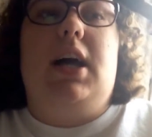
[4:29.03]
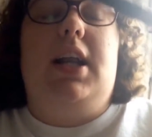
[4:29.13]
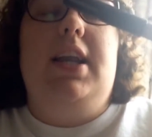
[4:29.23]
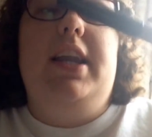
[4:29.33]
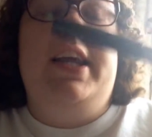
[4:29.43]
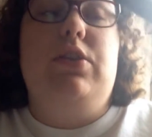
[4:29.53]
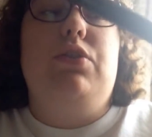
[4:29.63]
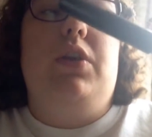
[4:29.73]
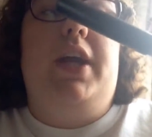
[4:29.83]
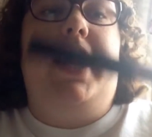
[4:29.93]
I
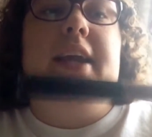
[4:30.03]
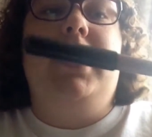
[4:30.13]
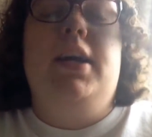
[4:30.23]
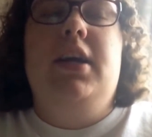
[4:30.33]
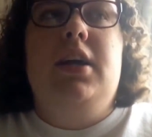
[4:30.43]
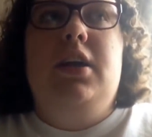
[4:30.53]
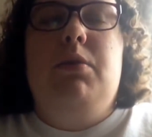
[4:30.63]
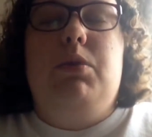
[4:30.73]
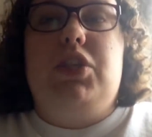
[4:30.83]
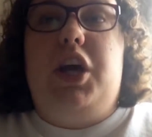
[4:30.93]
literally
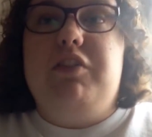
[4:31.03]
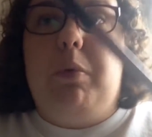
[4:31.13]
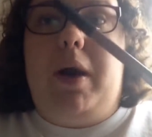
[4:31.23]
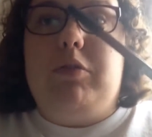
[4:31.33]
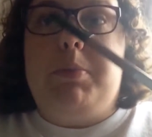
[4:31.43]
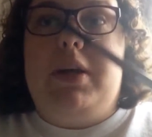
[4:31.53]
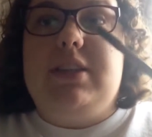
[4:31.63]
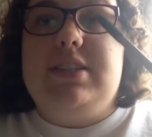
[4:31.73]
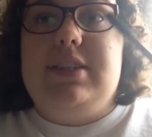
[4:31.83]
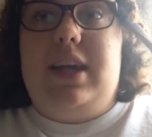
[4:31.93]
was overwhelmed by the
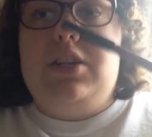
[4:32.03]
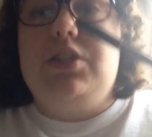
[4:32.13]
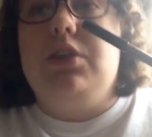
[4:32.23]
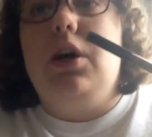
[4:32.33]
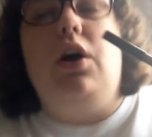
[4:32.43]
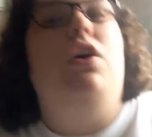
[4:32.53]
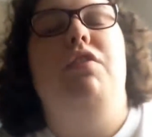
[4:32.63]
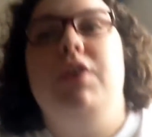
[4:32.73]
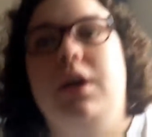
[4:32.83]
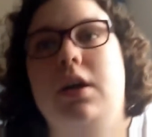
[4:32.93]
selection
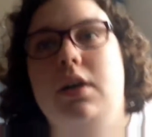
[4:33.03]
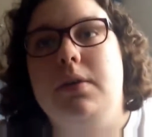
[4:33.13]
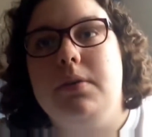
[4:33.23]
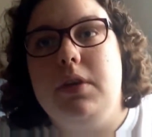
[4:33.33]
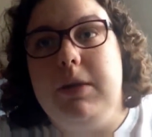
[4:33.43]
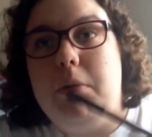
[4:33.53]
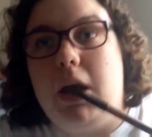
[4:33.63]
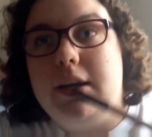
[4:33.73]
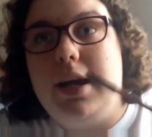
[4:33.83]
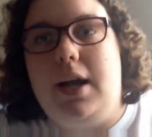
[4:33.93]
of lip
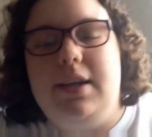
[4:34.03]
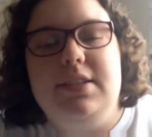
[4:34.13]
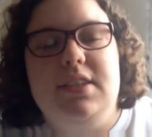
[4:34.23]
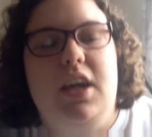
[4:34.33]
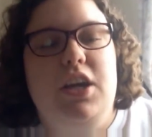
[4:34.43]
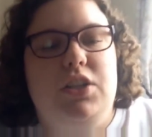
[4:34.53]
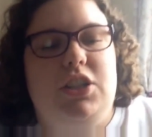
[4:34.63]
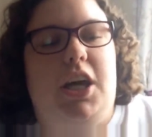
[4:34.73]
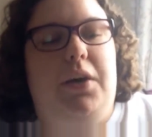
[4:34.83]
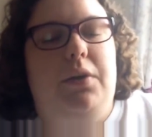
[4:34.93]
liner colors,
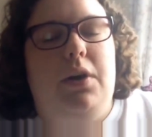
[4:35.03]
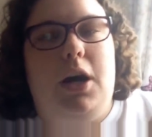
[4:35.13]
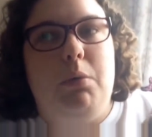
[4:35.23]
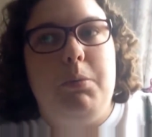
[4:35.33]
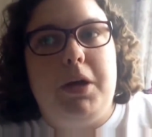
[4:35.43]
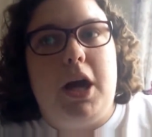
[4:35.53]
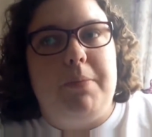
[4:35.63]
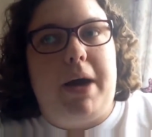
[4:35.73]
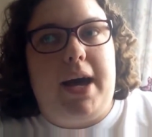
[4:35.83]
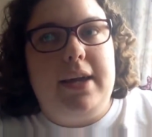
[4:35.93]
so I will be going
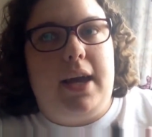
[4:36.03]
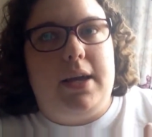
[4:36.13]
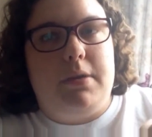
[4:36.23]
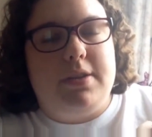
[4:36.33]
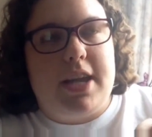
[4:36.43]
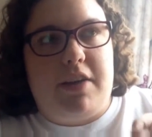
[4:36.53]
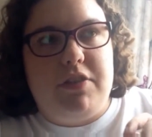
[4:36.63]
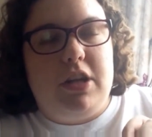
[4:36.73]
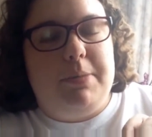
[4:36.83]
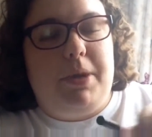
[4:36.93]
back and
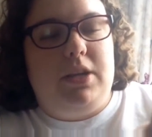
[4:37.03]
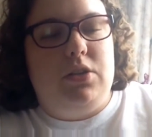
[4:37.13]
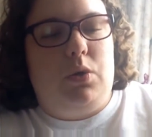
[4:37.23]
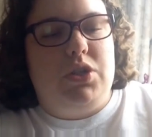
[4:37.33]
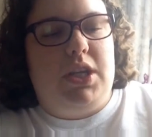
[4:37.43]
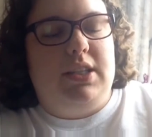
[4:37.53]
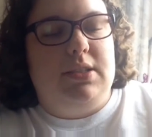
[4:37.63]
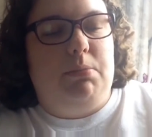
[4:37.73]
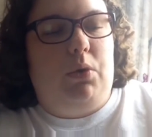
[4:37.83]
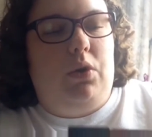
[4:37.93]
definitely be indulging in
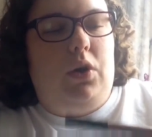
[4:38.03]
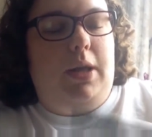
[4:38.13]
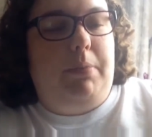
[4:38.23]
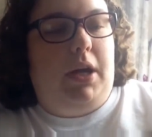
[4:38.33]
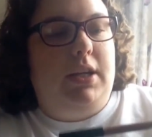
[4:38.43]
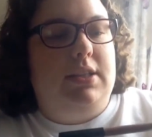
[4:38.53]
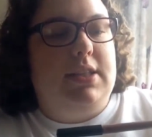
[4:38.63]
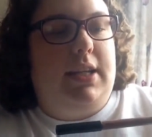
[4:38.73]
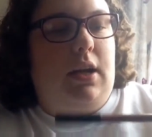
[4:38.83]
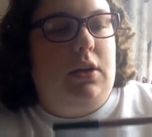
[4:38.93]
some more lip liners.
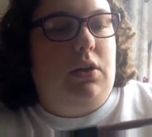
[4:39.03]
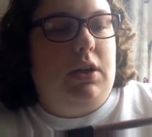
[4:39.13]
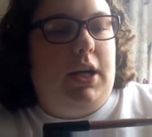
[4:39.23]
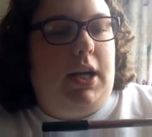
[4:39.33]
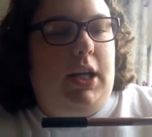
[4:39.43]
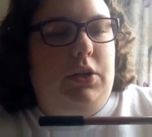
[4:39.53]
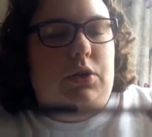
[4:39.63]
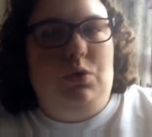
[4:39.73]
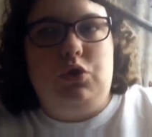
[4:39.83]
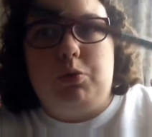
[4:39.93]
And I got the color
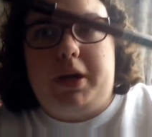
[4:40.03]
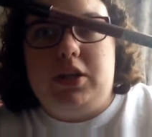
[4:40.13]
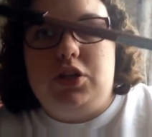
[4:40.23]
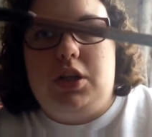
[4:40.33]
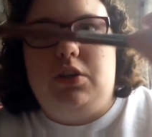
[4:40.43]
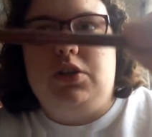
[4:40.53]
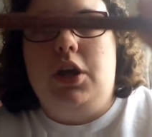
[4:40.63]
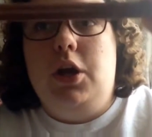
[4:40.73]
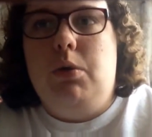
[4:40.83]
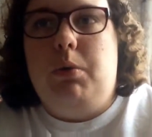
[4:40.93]
nude suede shoes,
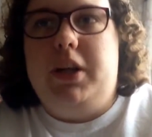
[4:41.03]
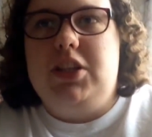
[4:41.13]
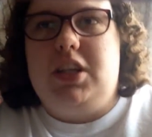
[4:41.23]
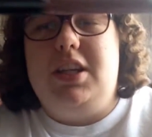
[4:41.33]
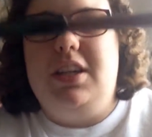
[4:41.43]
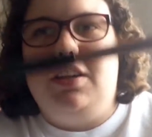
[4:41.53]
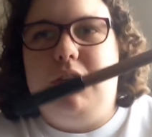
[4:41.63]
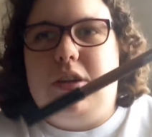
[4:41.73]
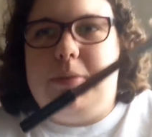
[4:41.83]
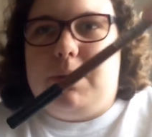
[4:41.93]
which I don't know if
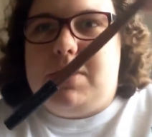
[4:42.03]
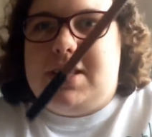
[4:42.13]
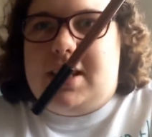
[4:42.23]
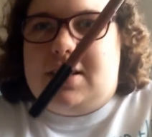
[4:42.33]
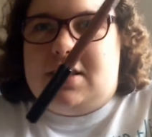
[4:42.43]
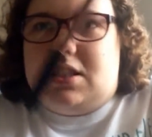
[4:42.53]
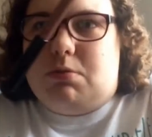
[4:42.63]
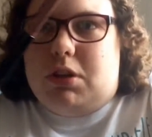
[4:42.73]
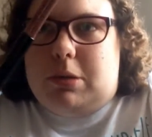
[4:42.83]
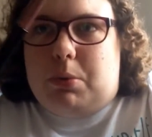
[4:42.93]
you're gonna be able to see because this
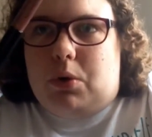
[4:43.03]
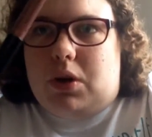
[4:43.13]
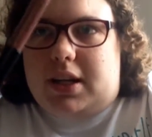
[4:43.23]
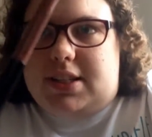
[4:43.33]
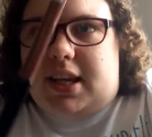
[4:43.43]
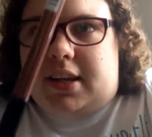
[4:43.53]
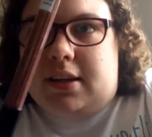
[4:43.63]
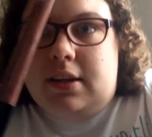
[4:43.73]
really poor lighting,